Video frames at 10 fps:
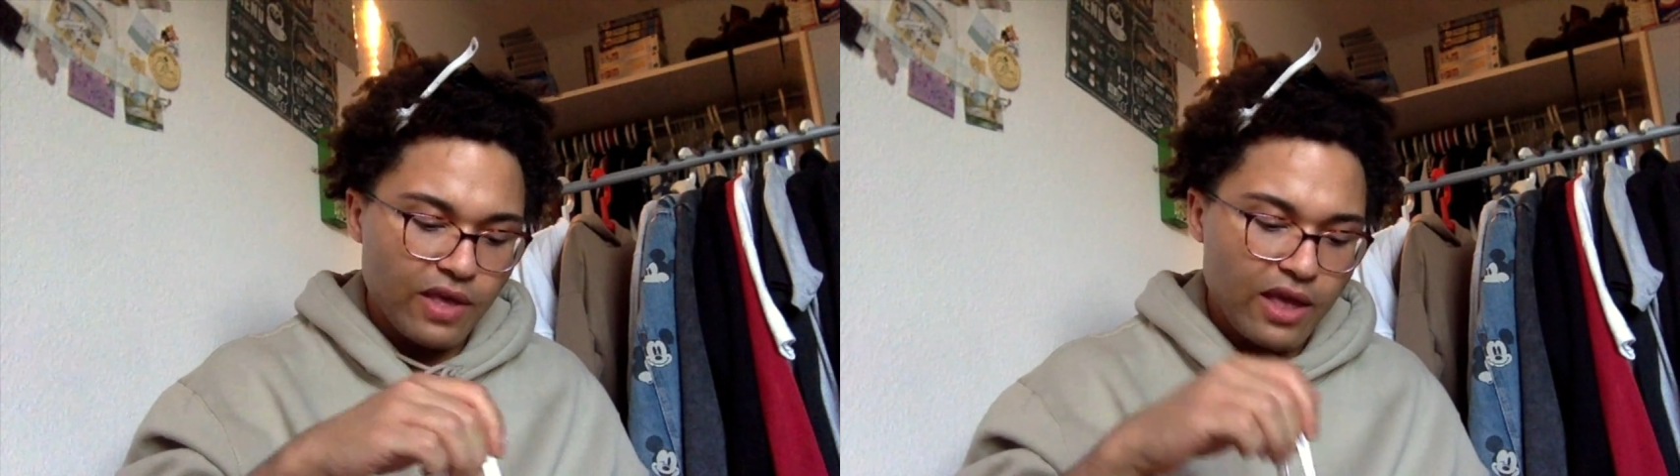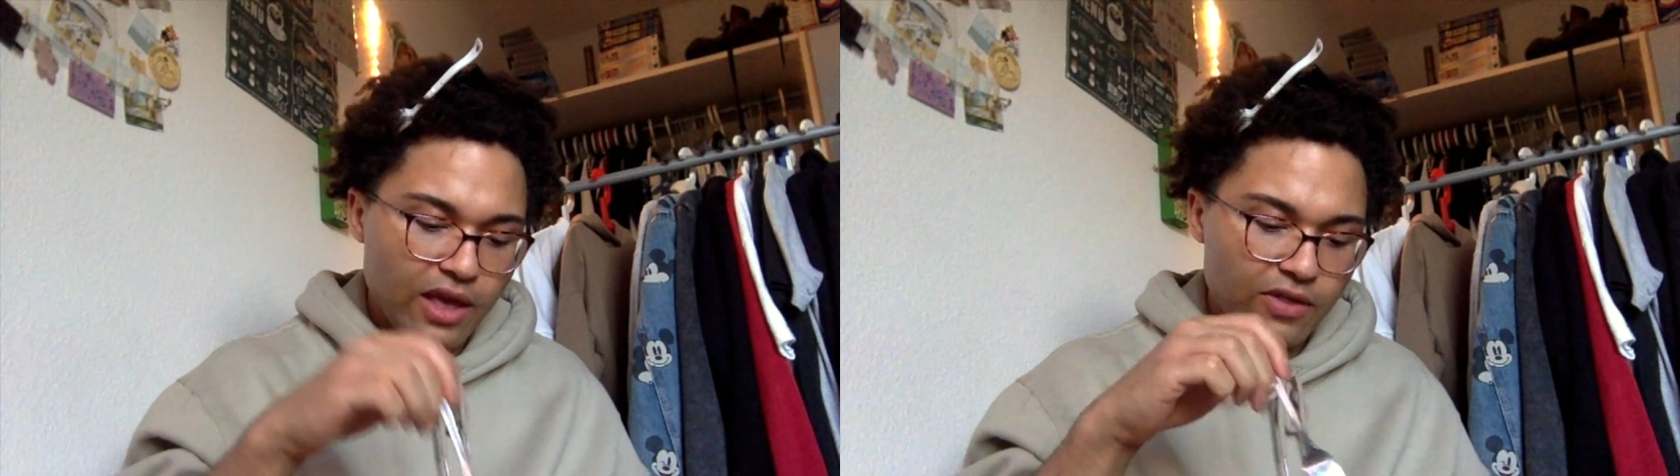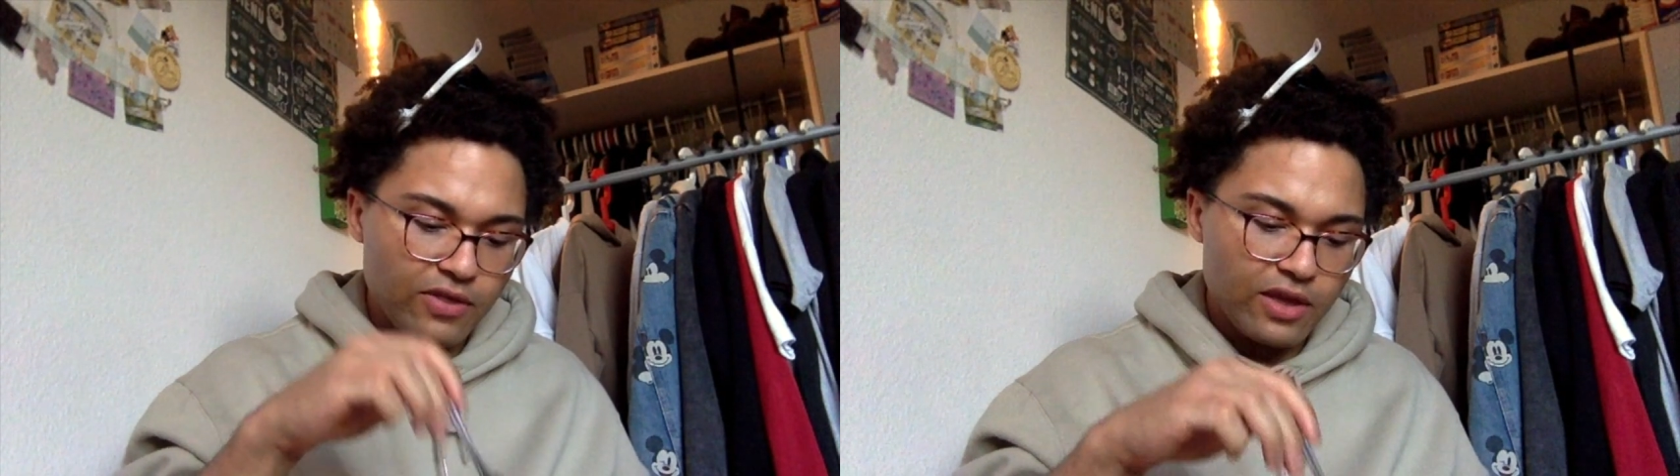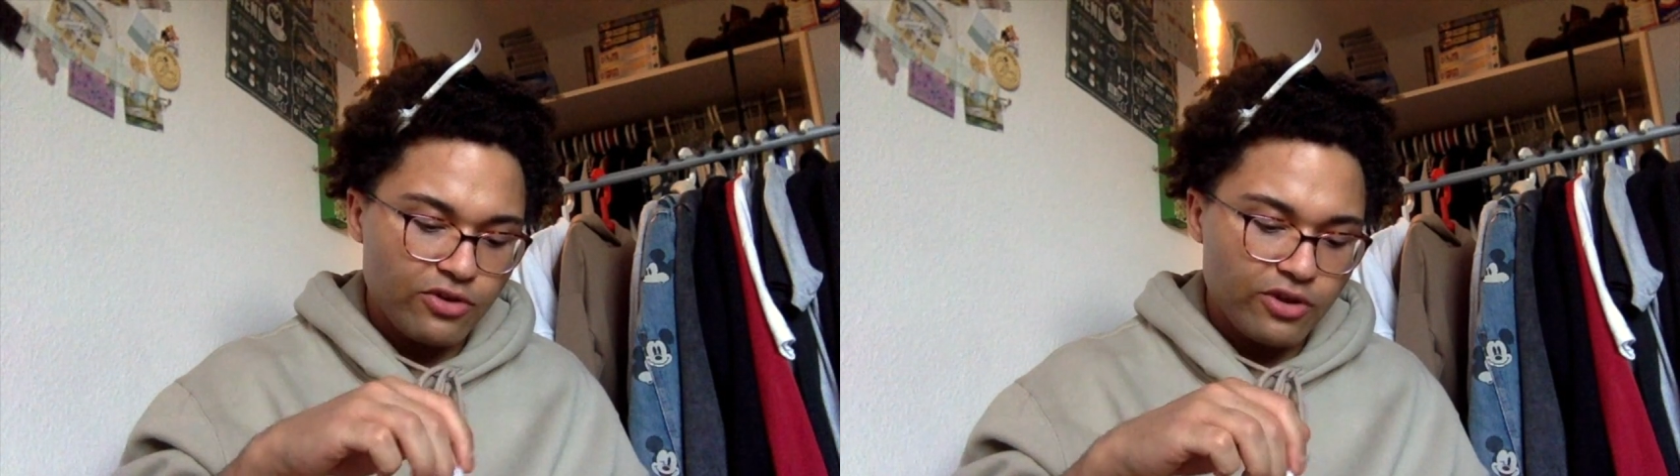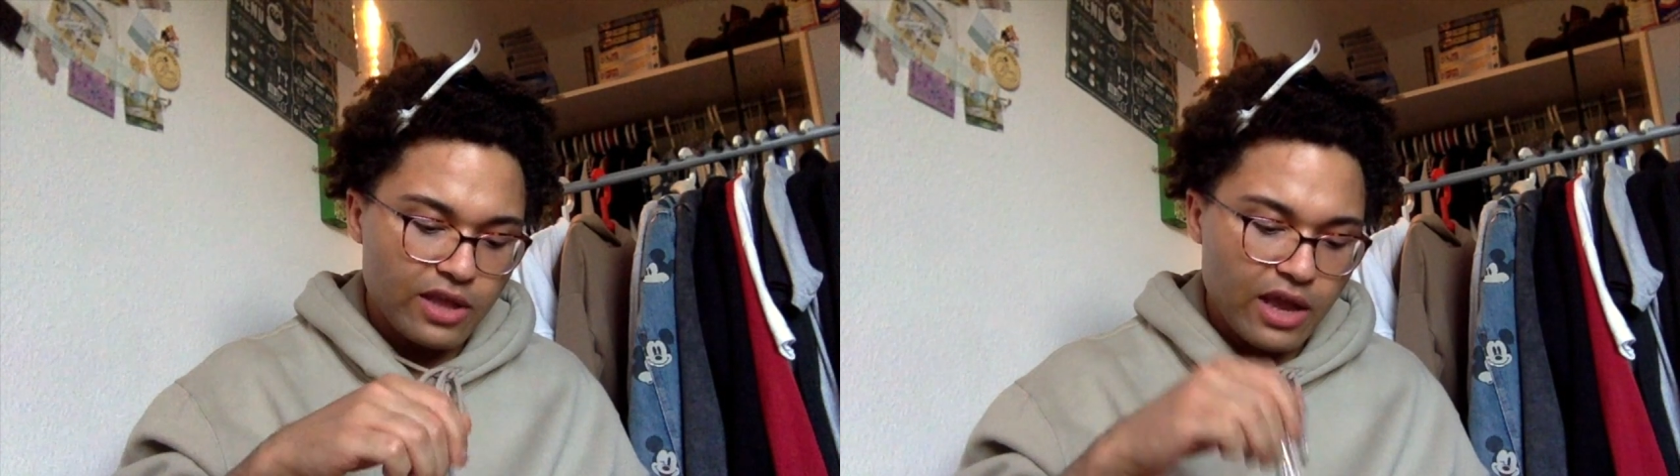and then
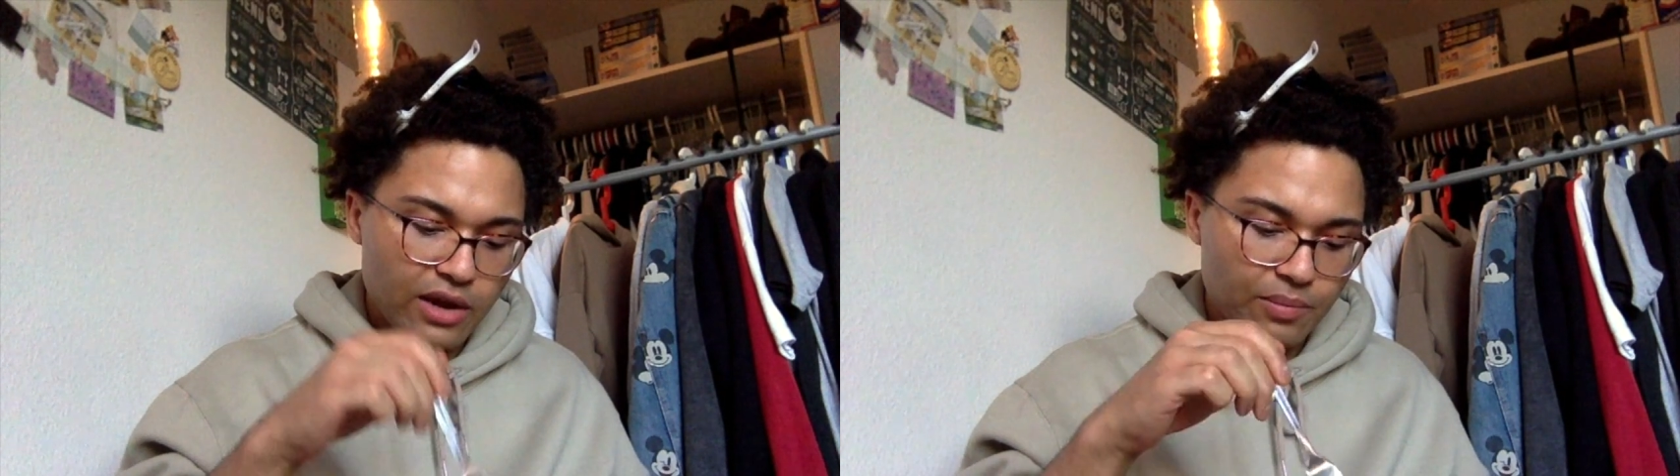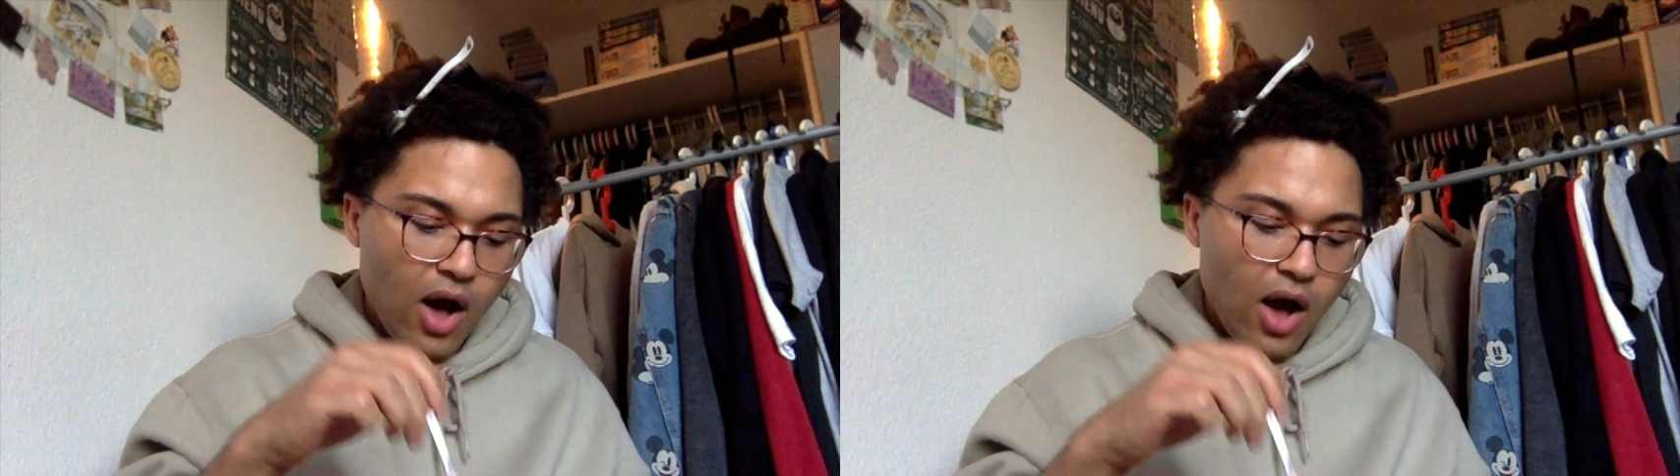you're done.